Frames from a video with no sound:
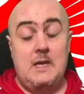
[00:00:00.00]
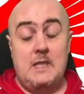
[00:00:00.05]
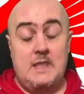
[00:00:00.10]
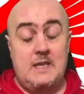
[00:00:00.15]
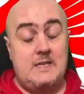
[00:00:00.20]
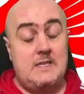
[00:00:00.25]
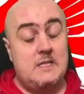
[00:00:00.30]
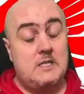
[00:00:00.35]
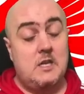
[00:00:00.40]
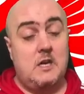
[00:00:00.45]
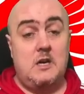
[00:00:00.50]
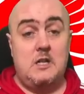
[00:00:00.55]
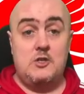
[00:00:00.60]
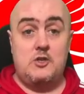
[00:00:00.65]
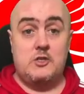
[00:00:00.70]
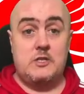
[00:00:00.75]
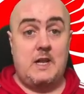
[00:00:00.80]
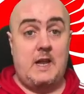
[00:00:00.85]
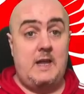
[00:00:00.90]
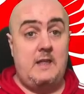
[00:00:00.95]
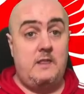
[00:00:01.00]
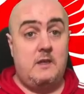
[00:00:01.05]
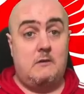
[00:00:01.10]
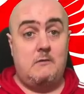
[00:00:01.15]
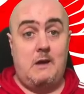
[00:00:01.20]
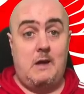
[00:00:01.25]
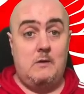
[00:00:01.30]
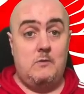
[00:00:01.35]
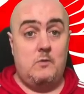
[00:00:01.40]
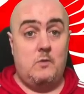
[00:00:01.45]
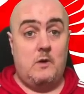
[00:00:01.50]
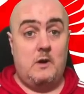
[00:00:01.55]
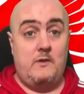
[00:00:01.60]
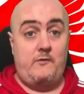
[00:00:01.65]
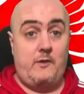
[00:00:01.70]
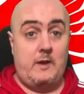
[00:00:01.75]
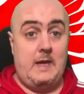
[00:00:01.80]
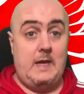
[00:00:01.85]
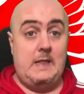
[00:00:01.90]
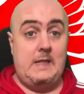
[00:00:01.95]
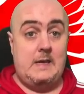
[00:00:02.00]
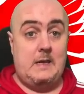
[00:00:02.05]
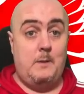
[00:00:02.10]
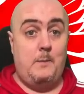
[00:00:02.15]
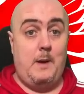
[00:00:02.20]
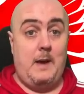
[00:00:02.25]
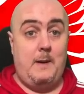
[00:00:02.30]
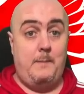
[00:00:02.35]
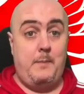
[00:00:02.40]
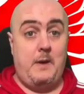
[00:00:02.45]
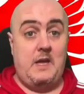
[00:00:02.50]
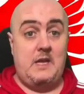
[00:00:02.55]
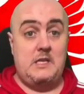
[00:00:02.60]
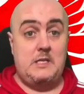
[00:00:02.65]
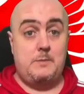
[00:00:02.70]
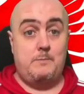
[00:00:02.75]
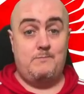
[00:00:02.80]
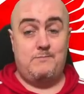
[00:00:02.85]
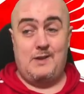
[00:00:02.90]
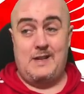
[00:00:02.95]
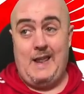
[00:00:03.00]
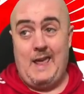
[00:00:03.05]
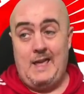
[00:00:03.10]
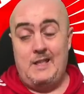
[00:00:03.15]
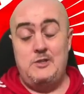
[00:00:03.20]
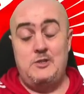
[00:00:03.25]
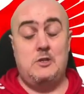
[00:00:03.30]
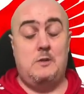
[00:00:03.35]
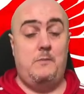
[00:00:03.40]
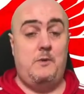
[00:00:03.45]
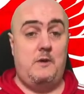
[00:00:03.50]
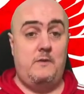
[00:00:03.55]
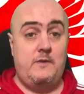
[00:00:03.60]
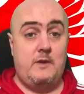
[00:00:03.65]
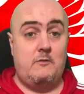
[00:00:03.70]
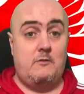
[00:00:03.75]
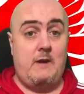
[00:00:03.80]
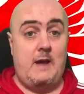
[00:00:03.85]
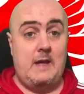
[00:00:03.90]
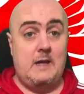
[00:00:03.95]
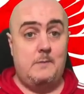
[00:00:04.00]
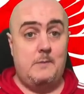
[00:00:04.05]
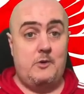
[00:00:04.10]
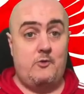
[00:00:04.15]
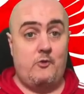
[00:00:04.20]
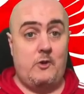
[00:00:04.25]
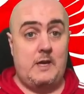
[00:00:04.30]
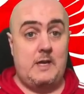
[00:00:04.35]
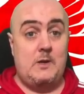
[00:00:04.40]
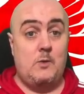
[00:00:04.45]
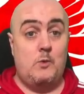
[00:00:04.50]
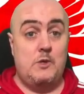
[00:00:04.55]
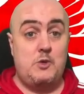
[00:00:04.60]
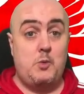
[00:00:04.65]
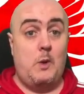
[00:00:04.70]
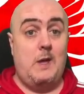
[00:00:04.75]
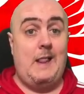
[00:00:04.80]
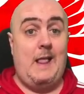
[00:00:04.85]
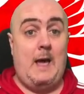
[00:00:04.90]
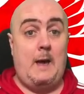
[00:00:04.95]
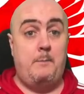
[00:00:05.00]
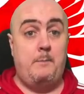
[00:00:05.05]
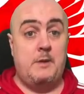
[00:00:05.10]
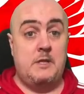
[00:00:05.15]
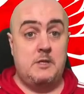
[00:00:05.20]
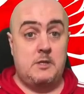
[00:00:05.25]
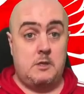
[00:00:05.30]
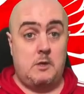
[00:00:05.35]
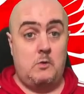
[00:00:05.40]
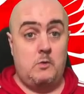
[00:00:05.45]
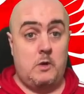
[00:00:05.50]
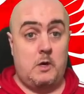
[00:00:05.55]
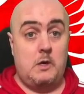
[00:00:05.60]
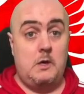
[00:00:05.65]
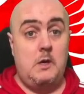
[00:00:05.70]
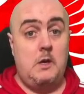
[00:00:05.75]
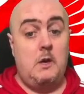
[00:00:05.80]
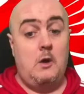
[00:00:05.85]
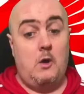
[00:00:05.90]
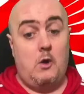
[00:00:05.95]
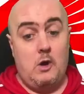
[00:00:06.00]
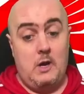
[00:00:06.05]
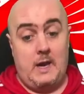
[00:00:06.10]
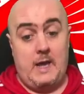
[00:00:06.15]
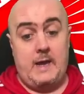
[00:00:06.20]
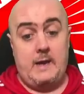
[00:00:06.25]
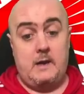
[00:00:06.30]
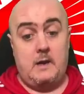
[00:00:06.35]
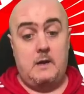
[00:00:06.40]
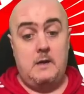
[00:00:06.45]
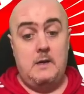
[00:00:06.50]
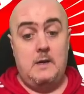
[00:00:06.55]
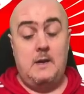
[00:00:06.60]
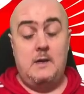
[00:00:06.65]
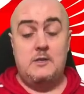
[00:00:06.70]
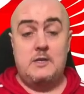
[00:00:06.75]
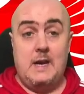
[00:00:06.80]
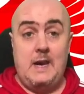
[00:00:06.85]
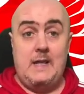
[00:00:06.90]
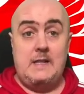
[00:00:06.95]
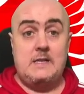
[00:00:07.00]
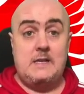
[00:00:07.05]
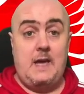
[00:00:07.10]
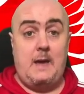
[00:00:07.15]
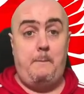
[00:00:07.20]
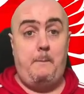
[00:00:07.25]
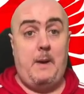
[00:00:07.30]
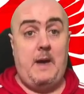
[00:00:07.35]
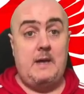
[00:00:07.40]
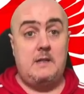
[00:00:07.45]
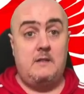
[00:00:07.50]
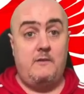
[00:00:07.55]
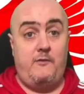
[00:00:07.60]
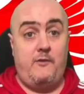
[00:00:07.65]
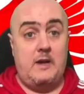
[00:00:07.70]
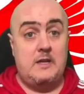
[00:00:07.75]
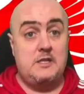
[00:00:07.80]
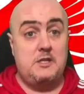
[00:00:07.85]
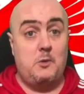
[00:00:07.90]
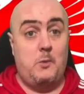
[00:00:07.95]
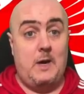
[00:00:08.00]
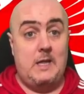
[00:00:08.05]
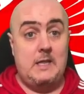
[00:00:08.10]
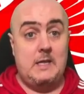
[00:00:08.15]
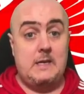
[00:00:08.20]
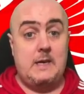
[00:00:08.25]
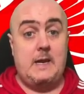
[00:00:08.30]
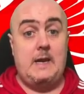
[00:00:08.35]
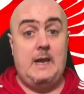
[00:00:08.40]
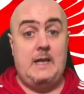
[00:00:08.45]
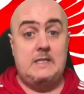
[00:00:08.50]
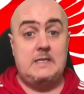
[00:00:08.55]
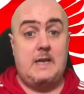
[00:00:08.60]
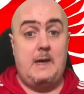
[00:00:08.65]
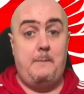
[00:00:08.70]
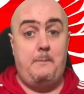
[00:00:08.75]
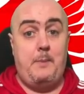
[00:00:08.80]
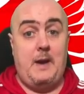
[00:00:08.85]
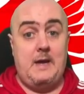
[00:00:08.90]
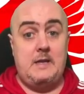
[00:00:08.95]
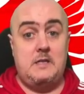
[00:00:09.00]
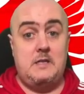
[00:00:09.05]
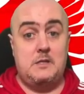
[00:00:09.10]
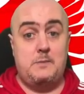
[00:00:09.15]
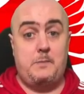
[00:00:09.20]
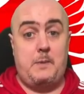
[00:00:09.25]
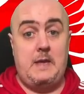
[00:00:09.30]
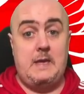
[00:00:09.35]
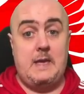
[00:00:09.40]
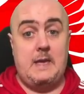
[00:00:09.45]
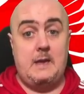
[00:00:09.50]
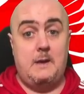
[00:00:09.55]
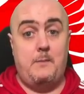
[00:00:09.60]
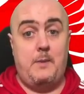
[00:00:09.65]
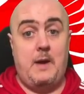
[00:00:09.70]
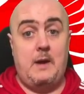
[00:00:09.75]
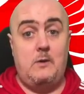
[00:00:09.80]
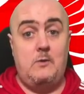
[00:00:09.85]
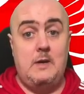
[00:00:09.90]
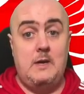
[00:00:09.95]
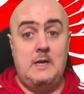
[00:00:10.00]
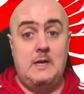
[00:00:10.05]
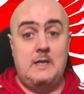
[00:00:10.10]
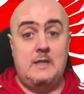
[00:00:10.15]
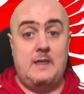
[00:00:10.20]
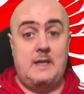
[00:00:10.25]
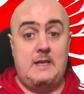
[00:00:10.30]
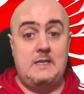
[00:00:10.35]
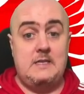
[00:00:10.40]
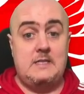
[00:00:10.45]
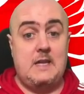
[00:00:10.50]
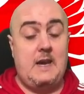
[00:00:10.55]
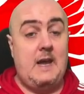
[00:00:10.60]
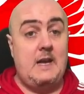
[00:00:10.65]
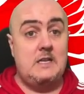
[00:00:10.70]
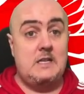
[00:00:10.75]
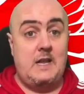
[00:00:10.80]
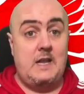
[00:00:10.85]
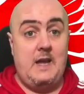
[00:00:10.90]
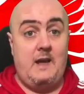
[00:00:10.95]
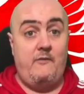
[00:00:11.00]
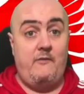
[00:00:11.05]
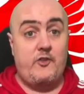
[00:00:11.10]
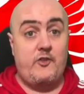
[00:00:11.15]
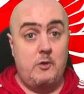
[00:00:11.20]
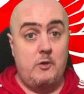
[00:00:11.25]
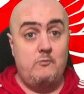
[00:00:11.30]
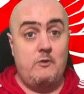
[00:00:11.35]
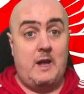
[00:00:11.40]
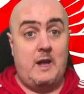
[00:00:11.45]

This is all just laying the groundwork for Kylian Mbappe's potential move to Real Madrid, which will happen sooner or later. So let's get back to factuality. Let's get back to speaking about things that actually have some